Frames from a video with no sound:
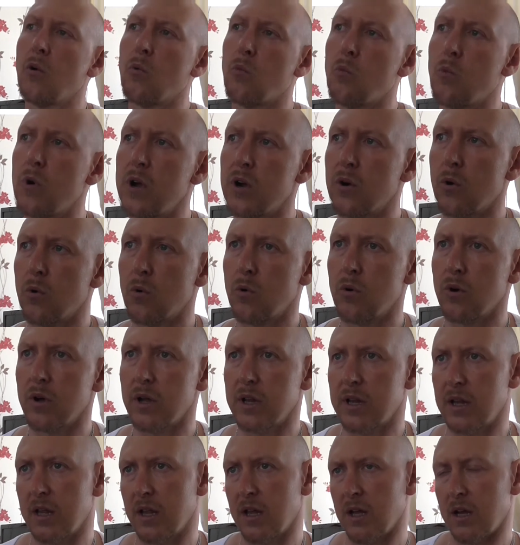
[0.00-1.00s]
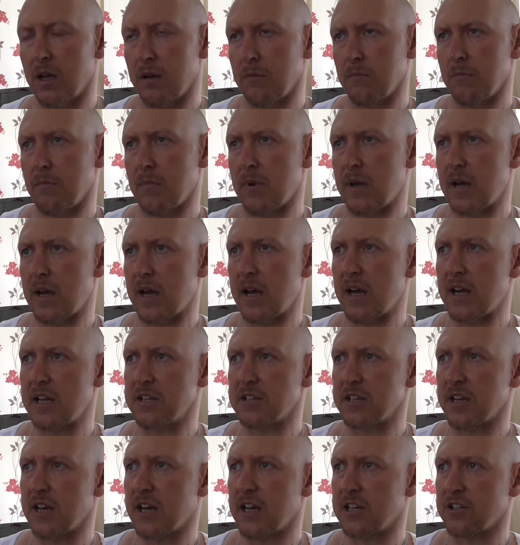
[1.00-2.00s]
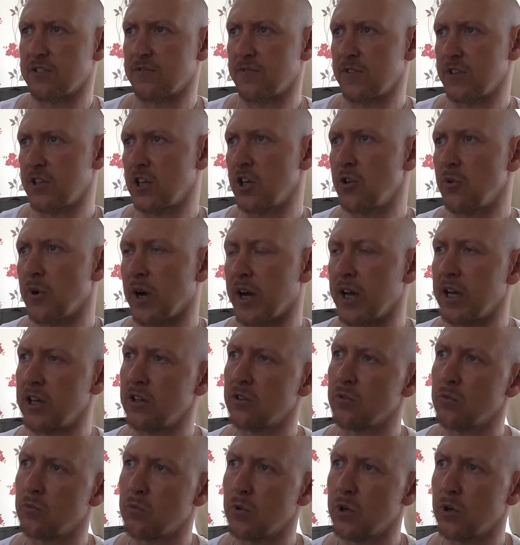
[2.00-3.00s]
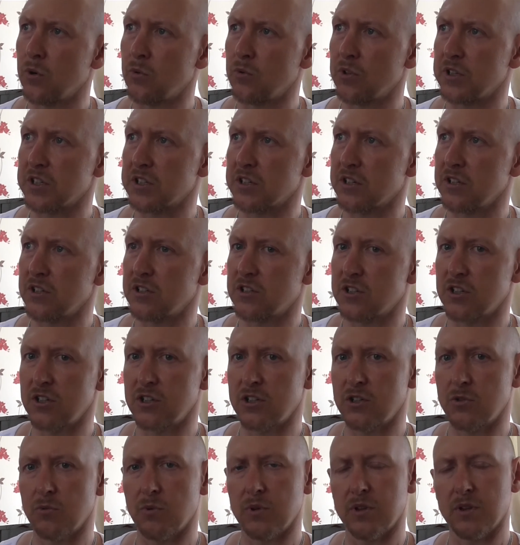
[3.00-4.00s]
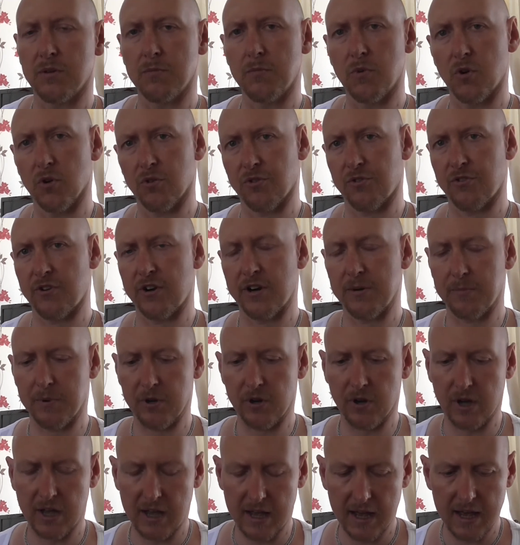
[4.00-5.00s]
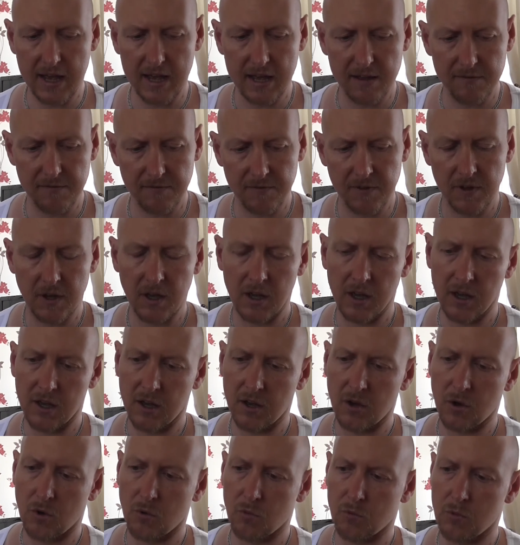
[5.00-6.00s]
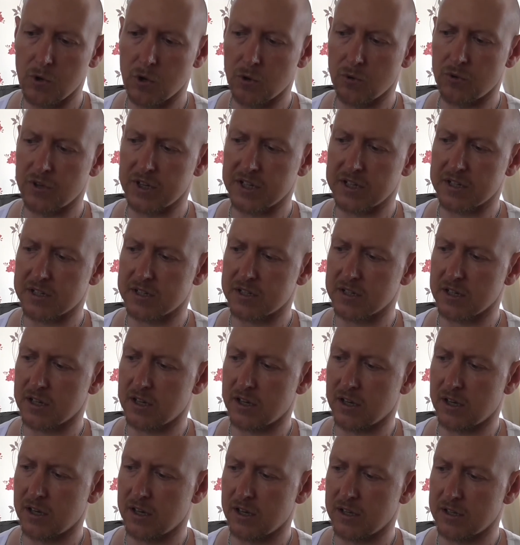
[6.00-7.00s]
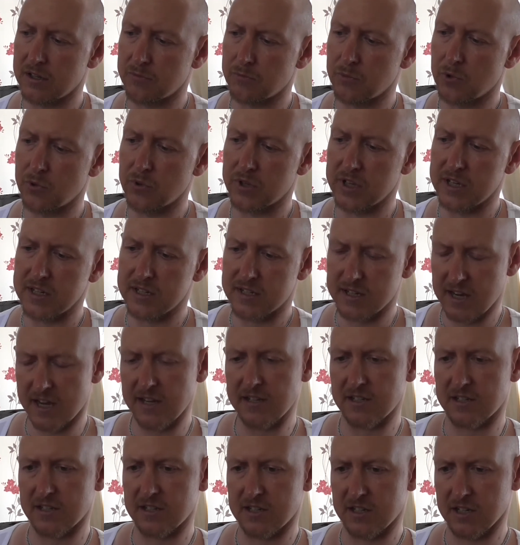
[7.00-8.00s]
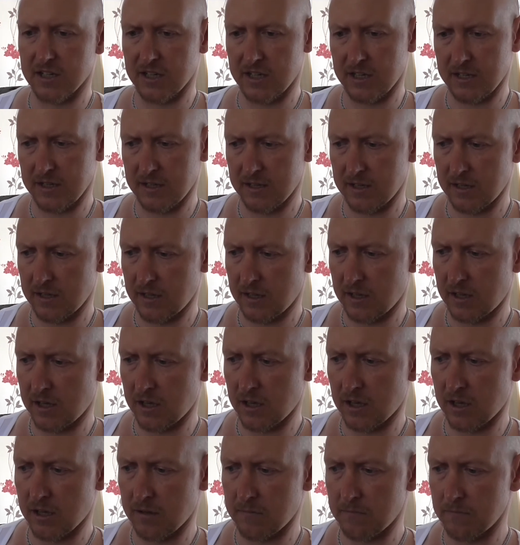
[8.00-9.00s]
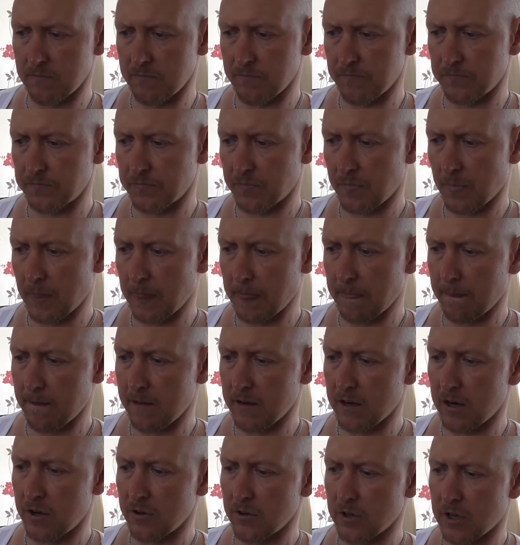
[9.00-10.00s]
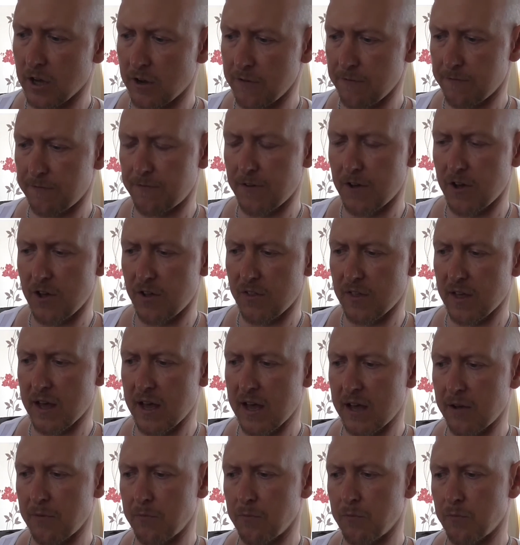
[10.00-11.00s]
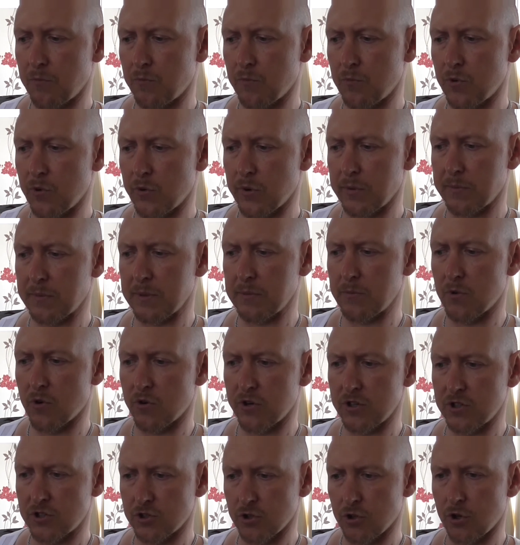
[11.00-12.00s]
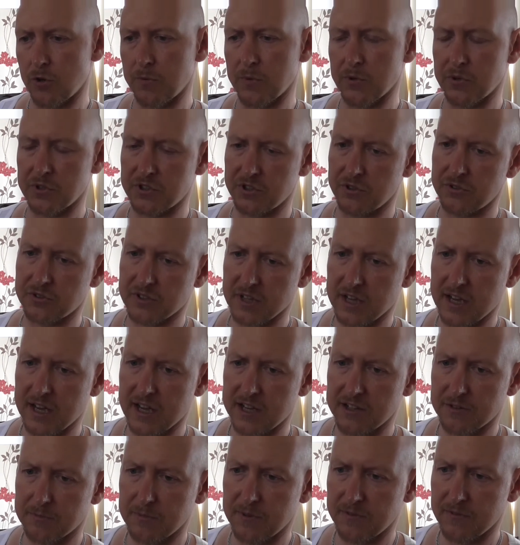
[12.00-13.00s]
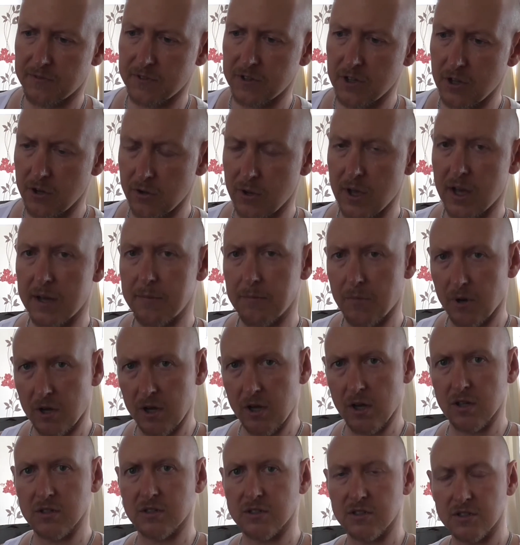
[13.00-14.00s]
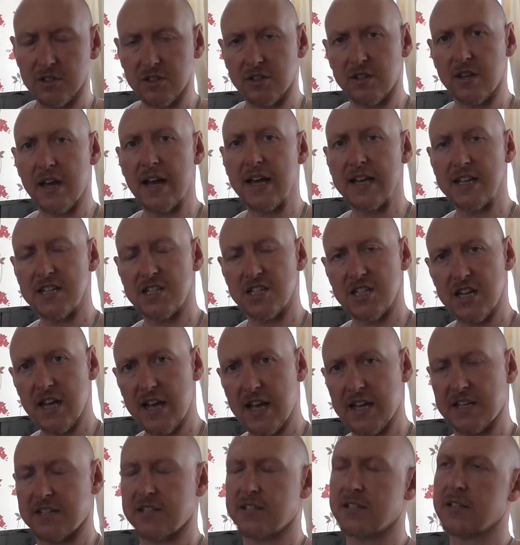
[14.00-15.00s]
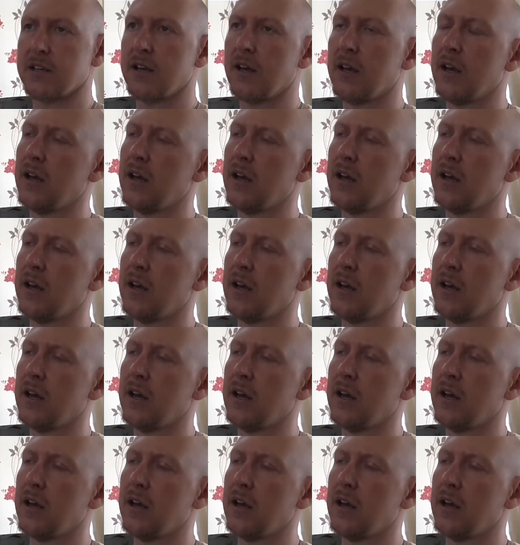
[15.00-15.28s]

will, as it has for you, Aid, will this continue with the more therapy I have? Will this, will the intensity, go further, and will it be more enjoyable, as you say it has been for you? And my answer to that is yes.